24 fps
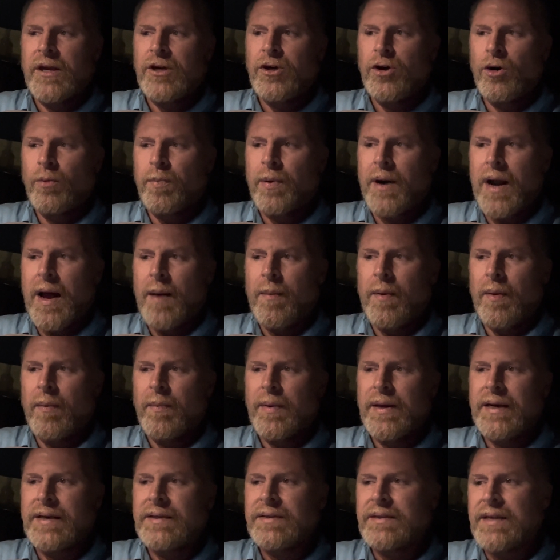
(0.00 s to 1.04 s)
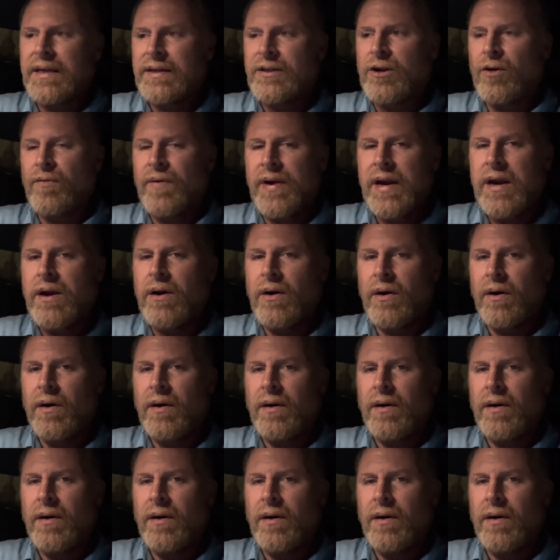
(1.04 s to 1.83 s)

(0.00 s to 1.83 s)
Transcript: your problem is this over here.